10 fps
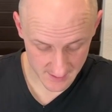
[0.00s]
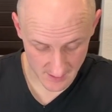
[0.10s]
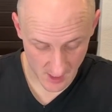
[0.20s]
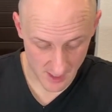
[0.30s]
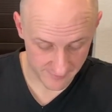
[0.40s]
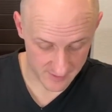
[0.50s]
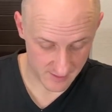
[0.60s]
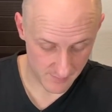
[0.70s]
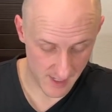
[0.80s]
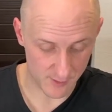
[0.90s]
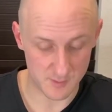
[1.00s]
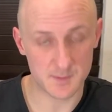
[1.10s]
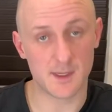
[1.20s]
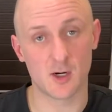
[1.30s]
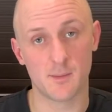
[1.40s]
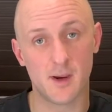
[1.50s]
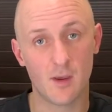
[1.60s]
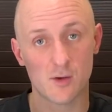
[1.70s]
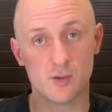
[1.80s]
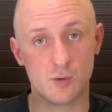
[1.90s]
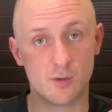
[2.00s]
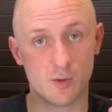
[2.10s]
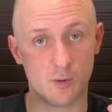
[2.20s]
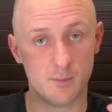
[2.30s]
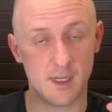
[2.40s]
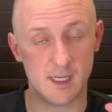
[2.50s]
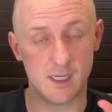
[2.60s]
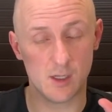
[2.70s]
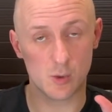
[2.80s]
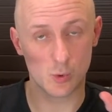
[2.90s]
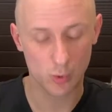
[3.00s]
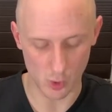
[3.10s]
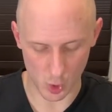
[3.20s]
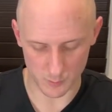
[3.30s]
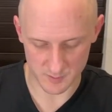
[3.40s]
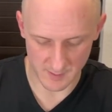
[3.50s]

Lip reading: and then office and bathroom speaker are my other two little mini Google Home